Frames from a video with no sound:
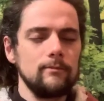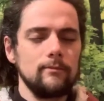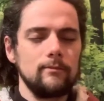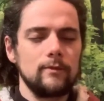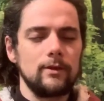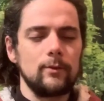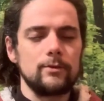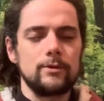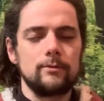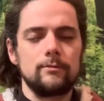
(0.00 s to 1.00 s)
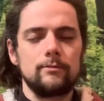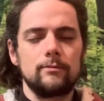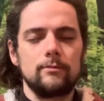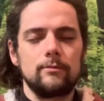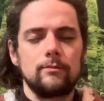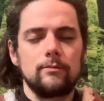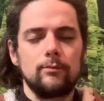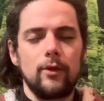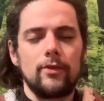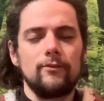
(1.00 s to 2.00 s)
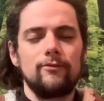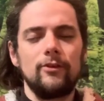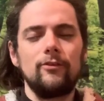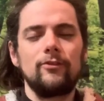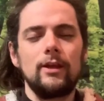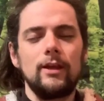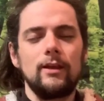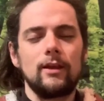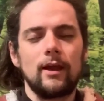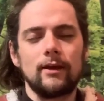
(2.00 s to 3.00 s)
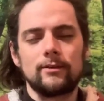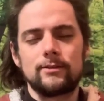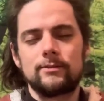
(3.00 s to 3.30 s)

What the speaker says: So that was a breath of 15 counts.